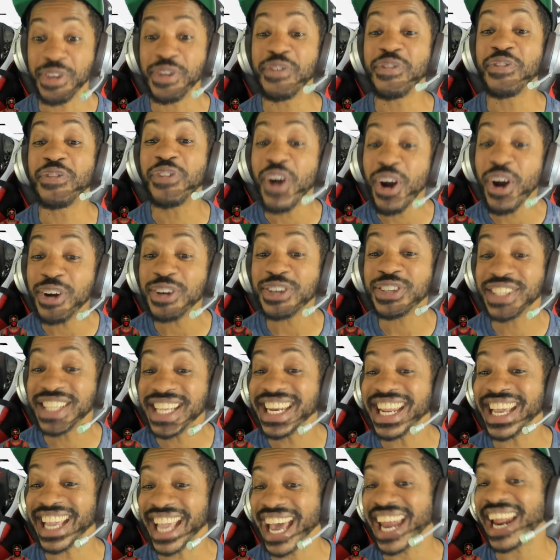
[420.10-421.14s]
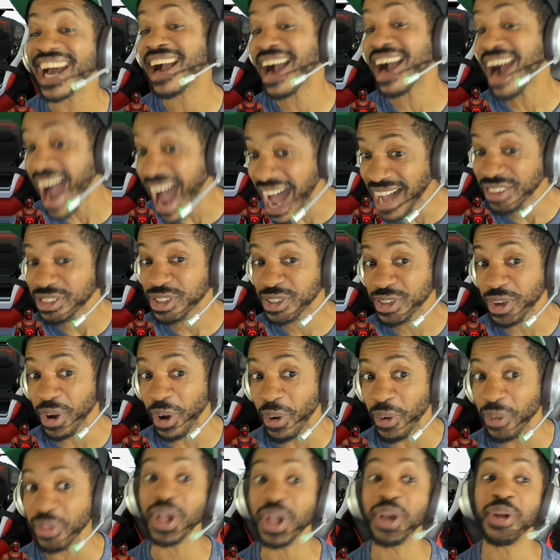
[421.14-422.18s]
first need to get a
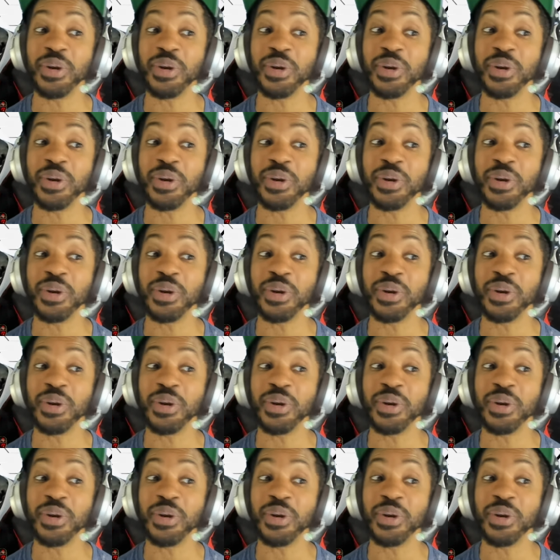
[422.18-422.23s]
console in